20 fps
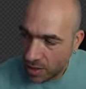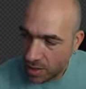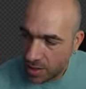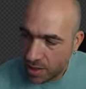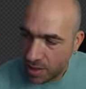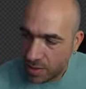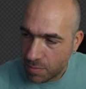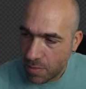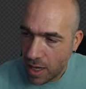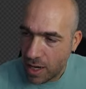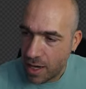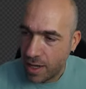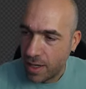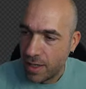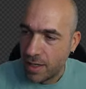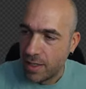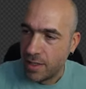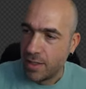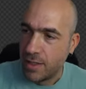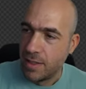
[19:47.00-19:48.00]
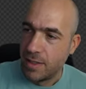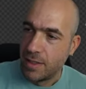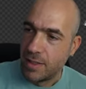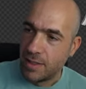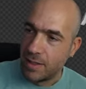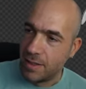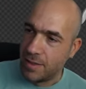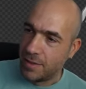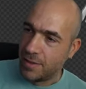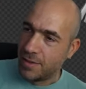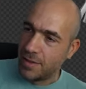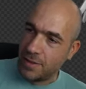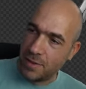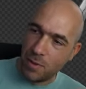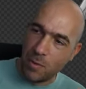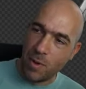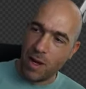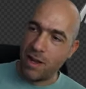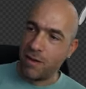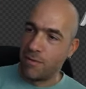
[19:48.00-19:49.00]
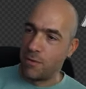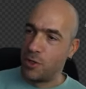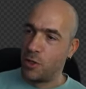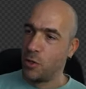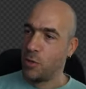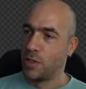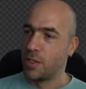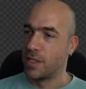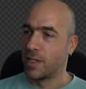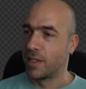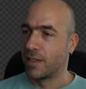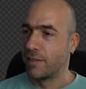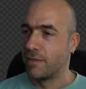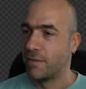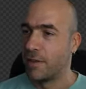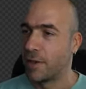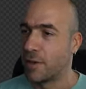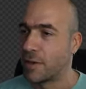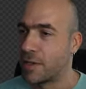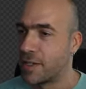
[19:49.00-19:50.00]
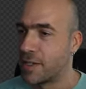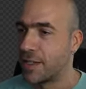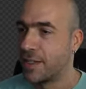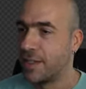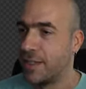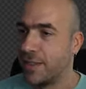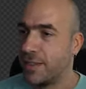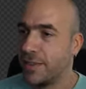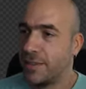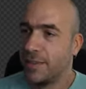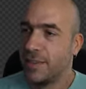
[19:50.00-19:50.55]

This is my way of choosing the figures.